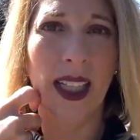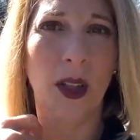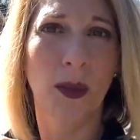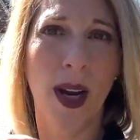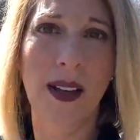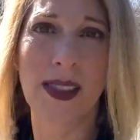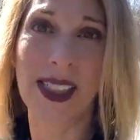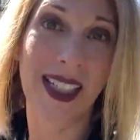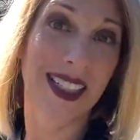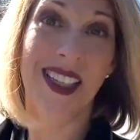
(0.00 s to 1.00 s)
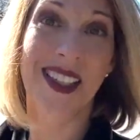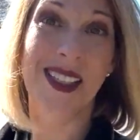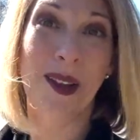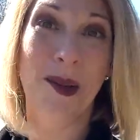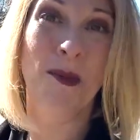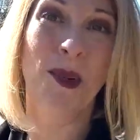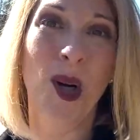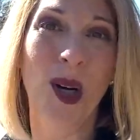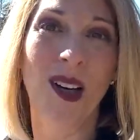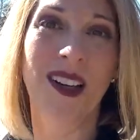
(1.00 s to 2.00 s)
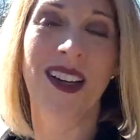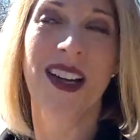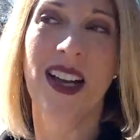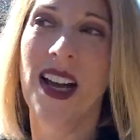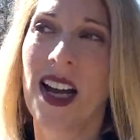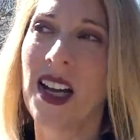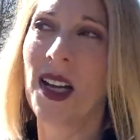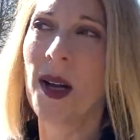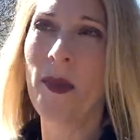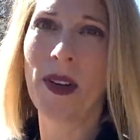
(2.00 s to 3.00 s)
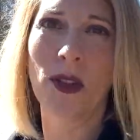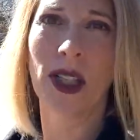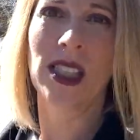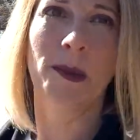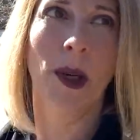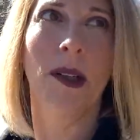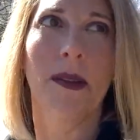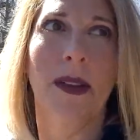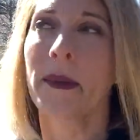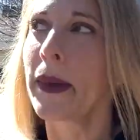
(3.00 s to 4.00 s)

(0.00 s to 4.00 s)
can get around and get to the southern part of Greensboro. I